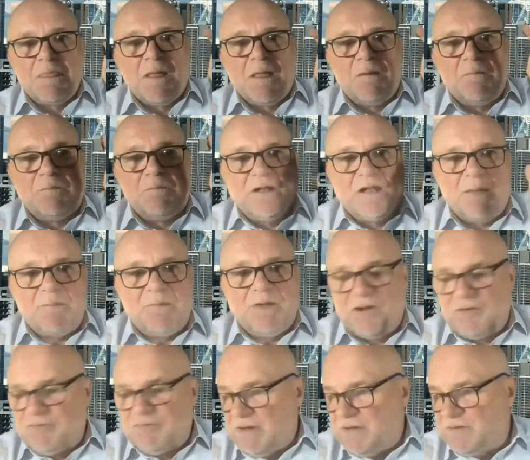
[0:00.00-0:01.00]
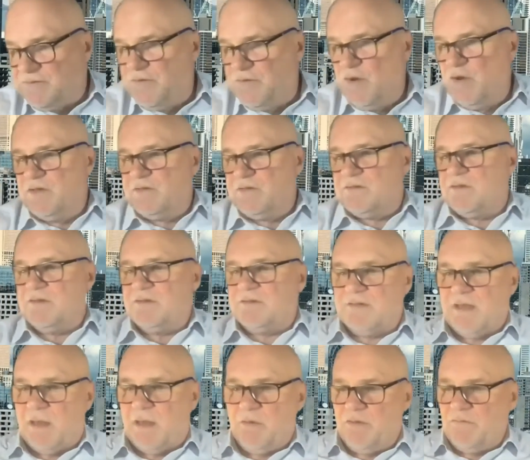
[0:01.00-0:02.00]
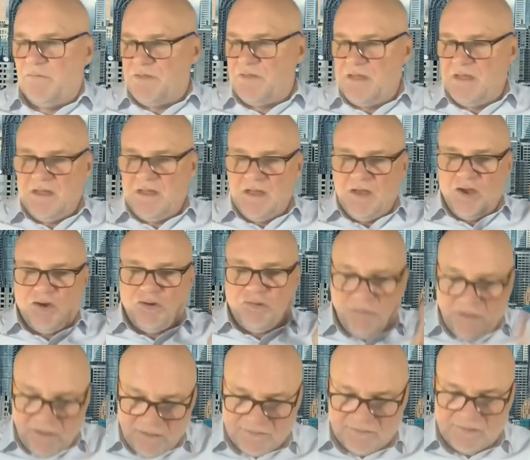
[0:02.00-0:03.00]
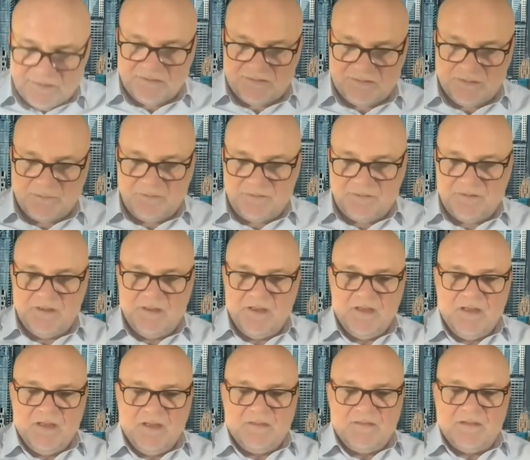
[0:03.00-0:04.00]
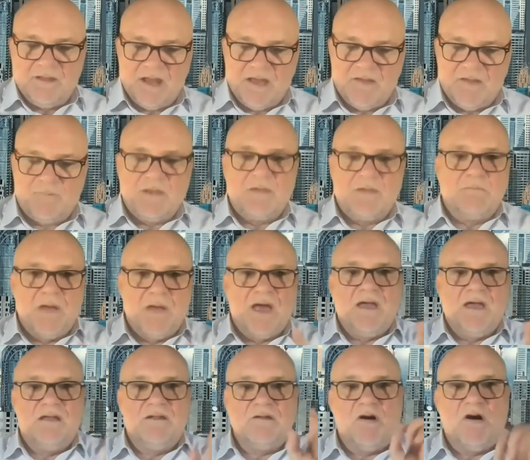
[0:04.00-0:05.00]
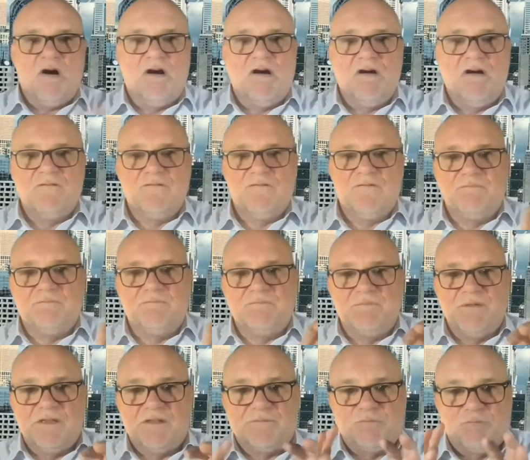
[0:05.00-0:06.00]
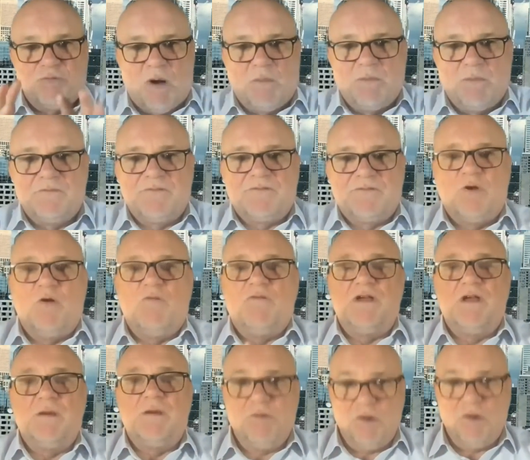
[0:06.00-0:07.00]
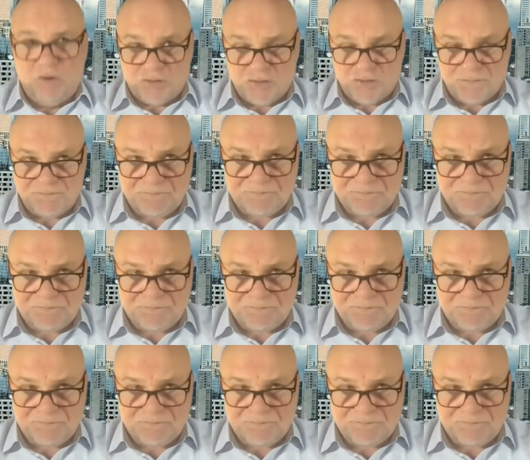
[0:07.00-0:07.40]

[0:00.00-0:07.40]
But let me address first some of the criticisms that have been made of this problem-solving approach.